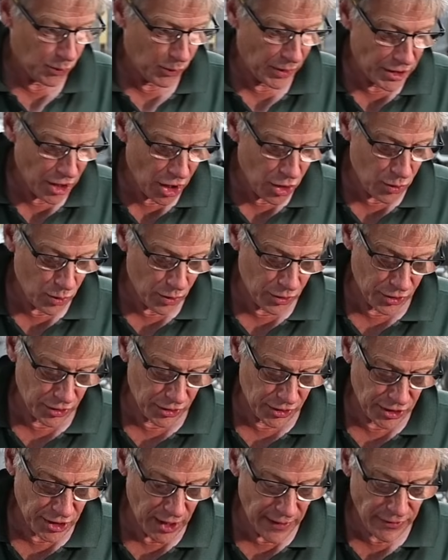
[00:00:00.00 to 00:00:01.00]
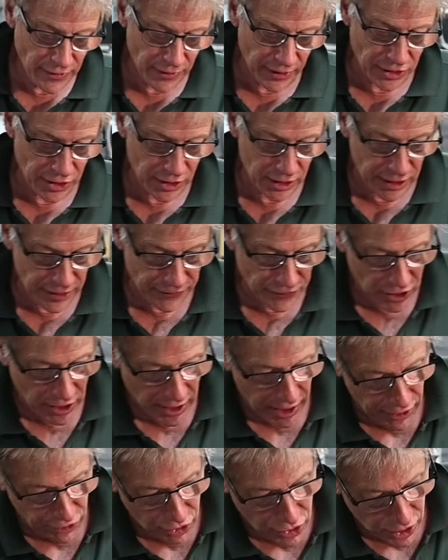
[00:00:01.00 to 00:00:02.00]
we know that the safety valve is going to lift at one
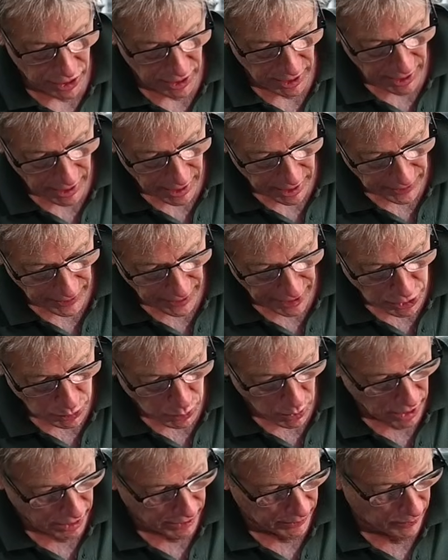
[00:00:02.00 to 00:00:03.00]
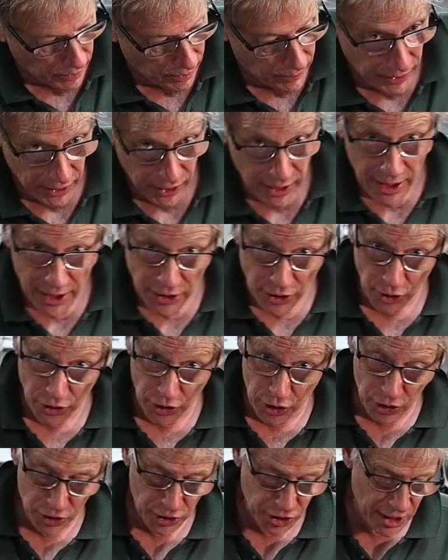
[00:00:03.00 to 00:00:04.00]
hundred. That's working quite well. So to
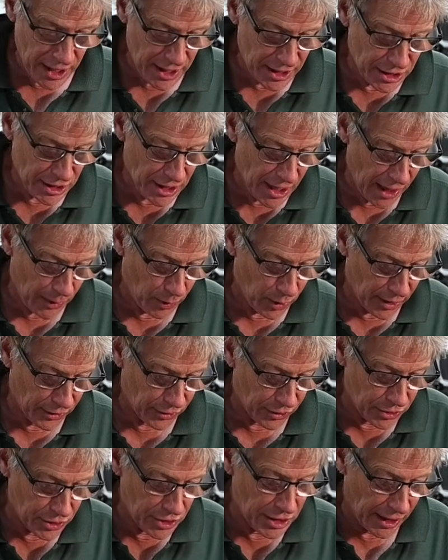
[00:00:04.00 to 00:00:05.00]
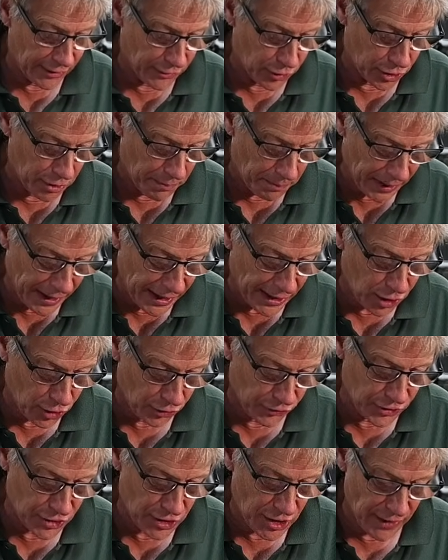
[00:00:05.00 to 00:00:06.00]
do the test now, what I've got to do is I've got to blank
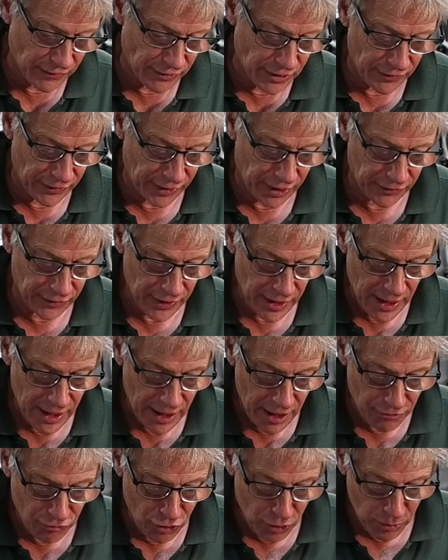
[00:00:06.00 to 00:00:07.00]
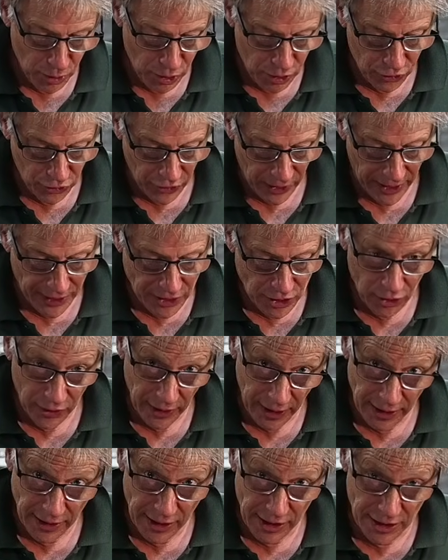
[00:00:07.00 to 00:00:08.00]
off the safety valve, remove that so
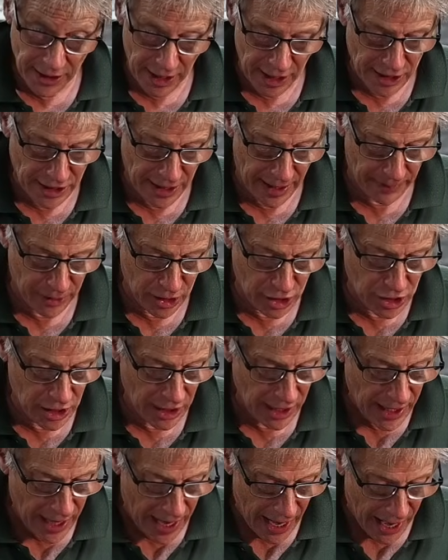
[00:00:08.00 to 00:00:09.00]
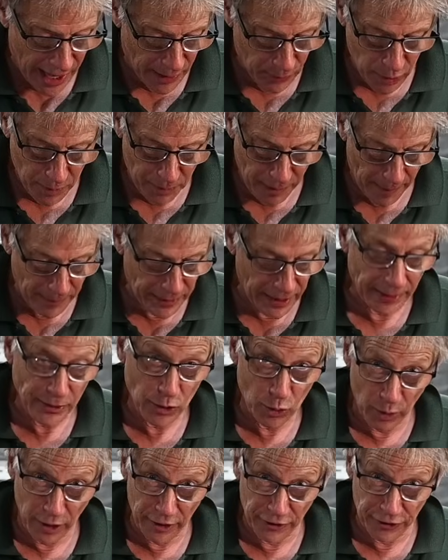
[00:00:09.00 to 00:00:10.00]
that doesn't get damaged, and we'll pump it up to
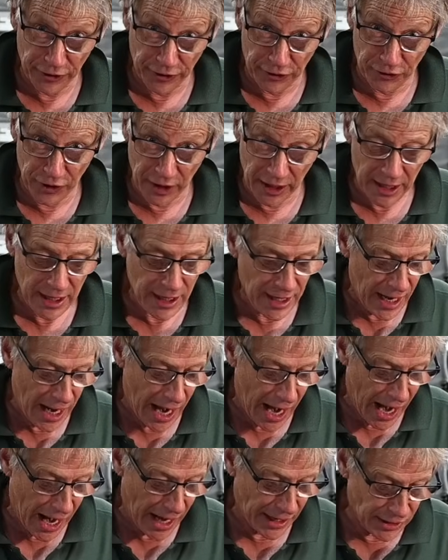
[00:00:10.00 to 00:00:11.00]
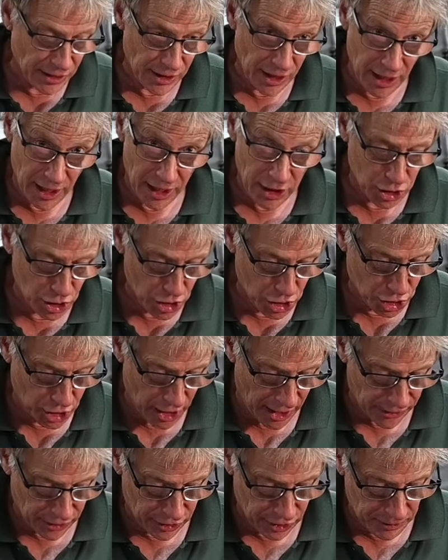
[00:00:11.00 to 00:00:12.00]
one fifty and uh, just
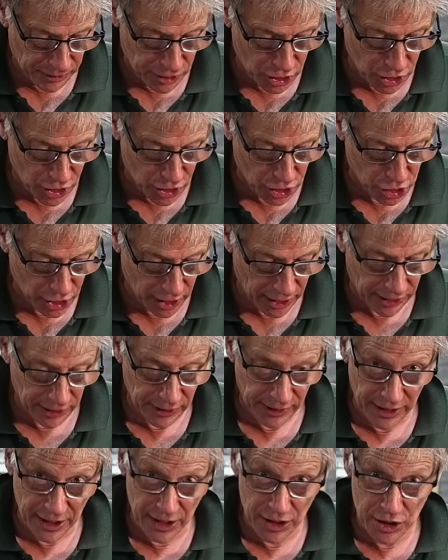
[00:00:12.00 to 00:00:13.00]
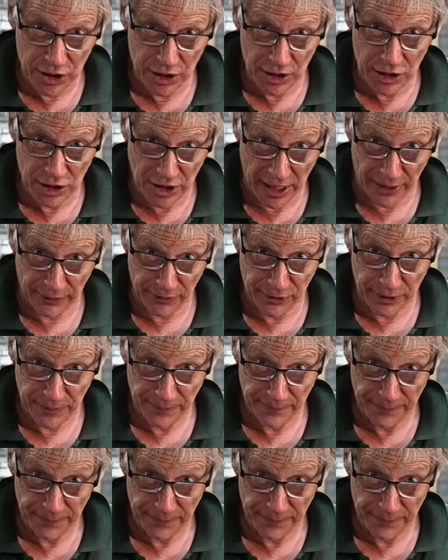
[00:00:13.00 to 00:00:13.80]
check that the, the shell is sound.